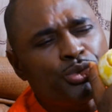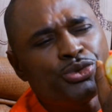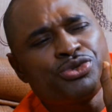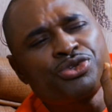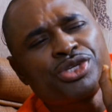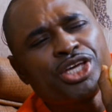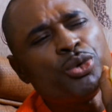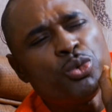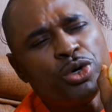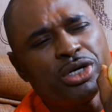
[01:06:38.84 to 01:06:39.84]
Use a
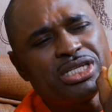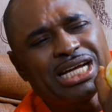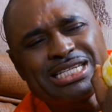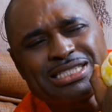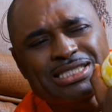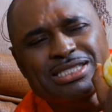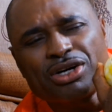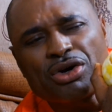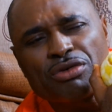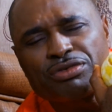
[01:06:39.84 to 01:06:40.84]
word that is
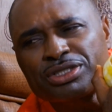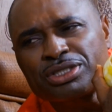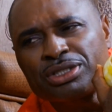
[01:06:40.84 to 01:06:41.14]
soft.